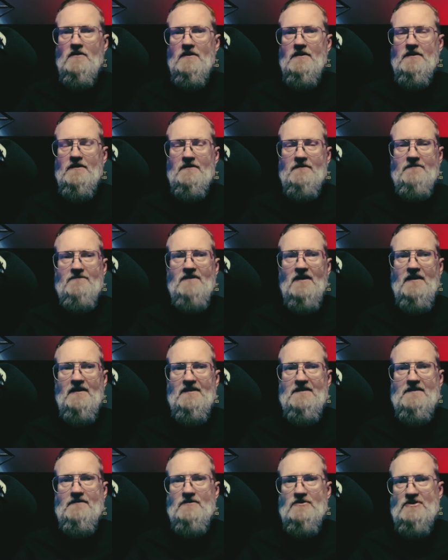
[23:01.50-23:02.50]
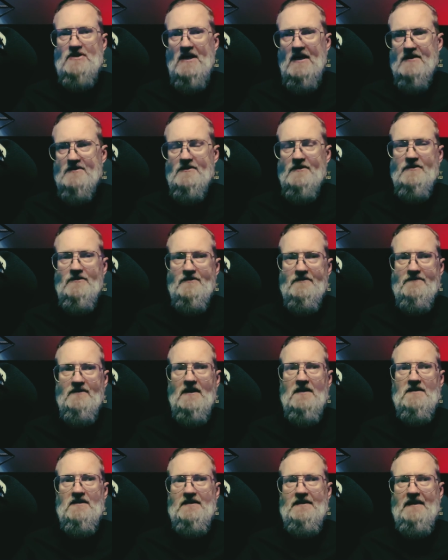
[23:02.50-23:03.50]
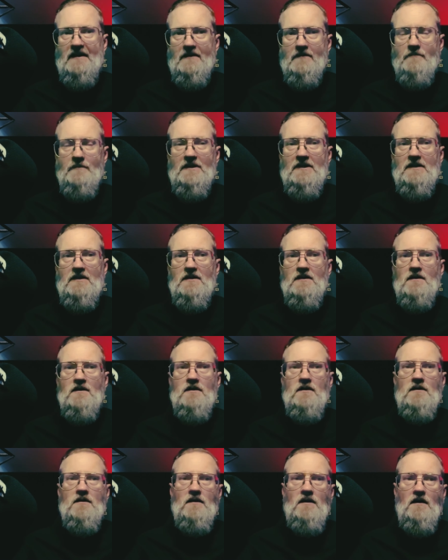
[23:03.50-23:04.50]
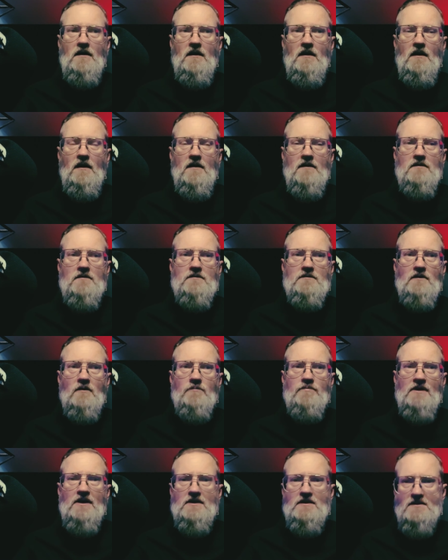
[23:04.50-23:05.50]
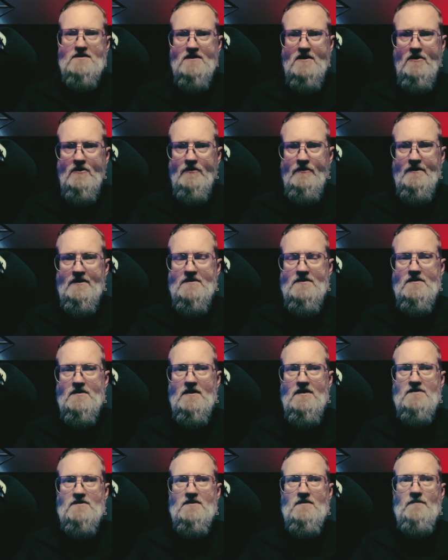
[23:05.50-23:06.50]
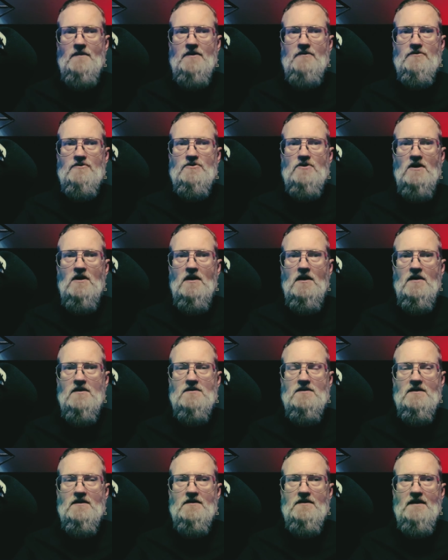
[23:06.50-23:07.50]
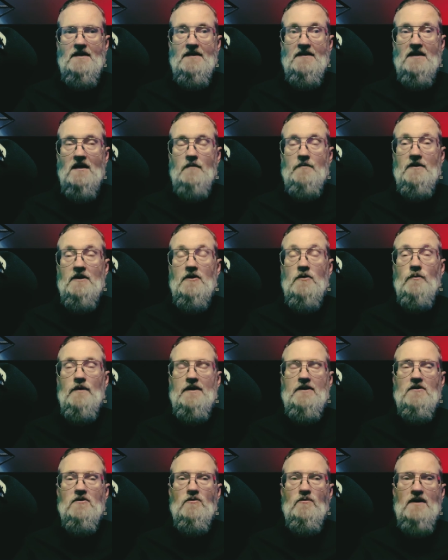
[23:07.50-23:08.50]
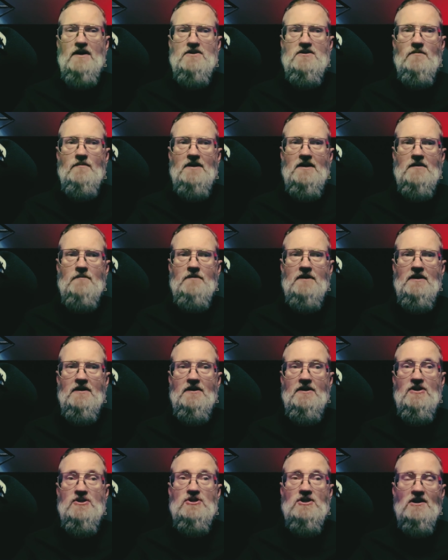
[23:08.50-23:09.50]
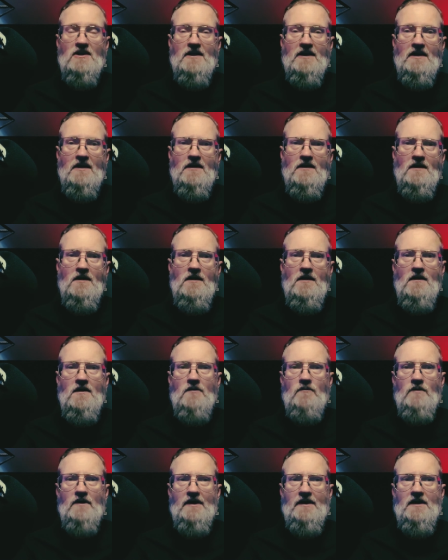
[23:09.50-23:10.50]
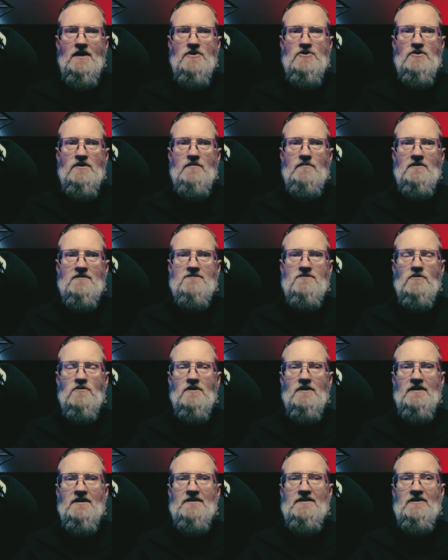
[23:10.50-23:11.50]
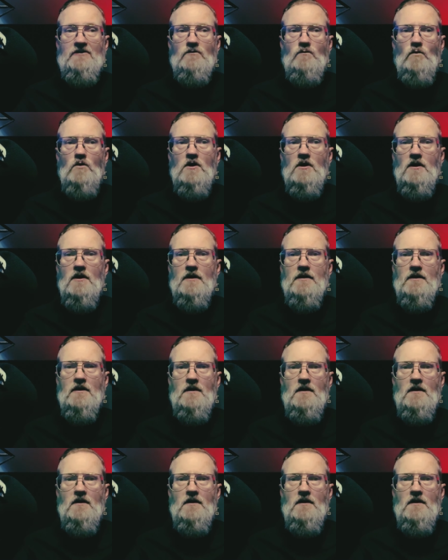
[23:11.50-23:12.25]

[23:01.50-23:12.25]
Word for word: and find a different doctor who finally gave me uh, you know, prednisone and, and some other drugs and, and got me on a regular regimen. But initially, when I got treatment for it, it didn't work.